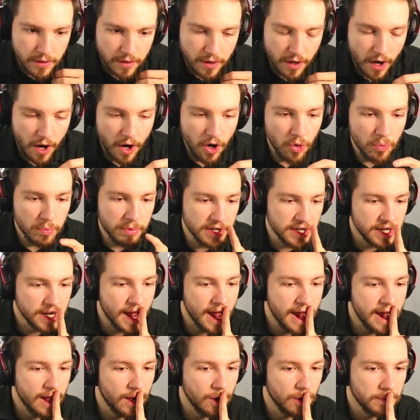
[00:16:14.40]
Oh, but
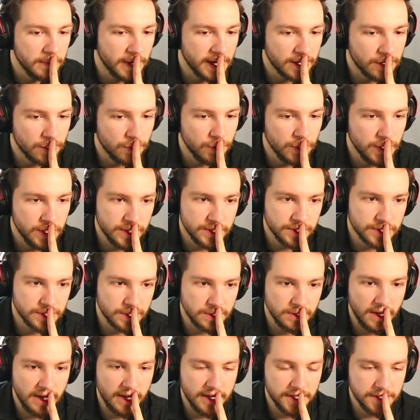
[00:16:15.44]
now my queen is
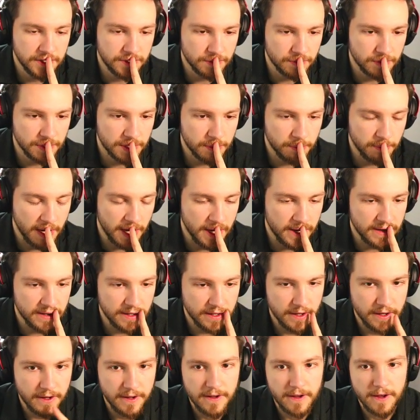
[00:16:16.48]
aligned with my...
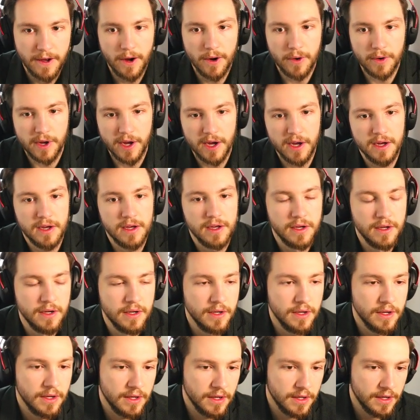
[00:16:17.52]
Okay.
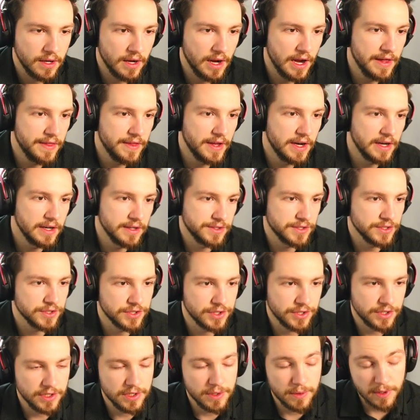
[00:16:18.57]
And then it's a
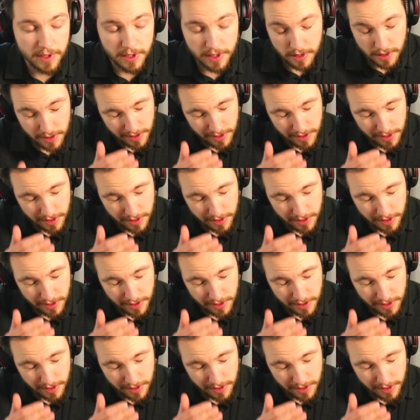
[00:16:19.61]
skewer.